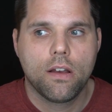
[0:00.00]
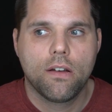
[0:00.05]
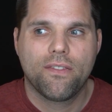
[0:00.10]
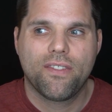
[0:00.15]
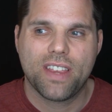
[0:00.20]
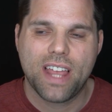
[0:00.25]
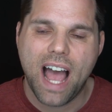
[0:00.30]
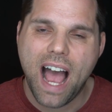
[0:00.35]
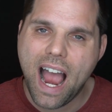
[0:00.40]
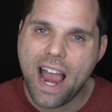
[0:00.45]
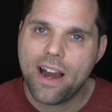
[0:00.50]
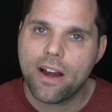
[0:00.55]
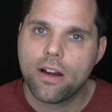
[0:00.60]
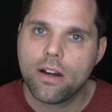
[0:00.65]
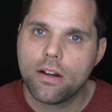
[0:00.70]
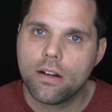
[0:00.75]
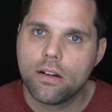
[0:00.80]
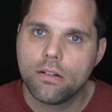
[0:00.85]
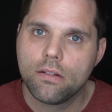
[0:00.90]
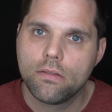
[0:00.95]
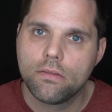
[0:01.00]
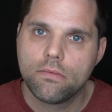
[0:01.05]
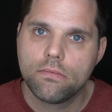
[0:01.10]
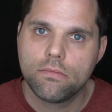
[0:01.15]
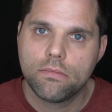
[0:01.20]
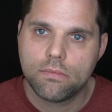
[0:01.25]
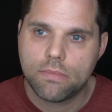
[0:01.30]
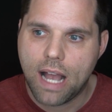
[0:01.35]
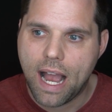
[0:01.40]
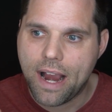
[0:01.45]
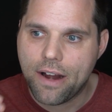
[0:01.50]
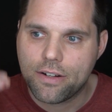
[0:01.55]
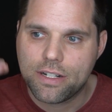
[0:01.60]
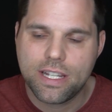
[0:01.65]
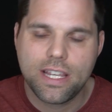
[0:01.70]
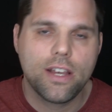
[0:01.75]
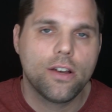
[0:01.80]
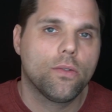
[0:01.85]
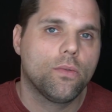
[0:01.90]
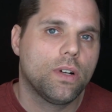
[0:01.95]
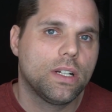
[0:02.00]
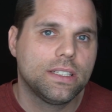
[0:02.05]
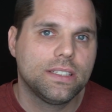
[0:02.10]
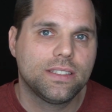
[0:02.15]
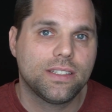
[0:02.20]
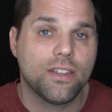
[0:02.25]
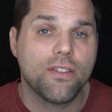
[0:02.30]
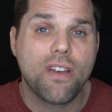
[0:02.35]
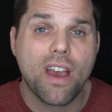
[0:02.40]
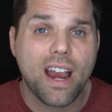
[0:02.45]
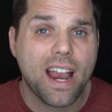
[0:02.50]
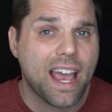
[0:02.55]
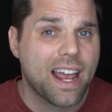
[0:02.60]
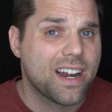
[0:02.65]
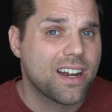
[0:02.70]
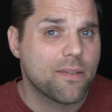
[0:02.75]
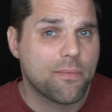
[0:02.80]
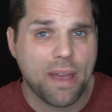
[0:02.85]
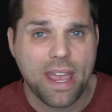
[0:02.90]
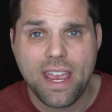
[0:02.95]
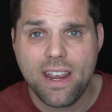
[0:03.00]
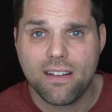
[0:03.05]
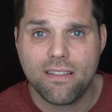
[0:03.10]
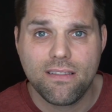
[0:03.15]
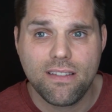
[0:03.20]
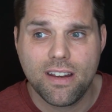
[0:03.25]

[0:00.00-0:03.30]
For the higher tier ones, you can kind of debate.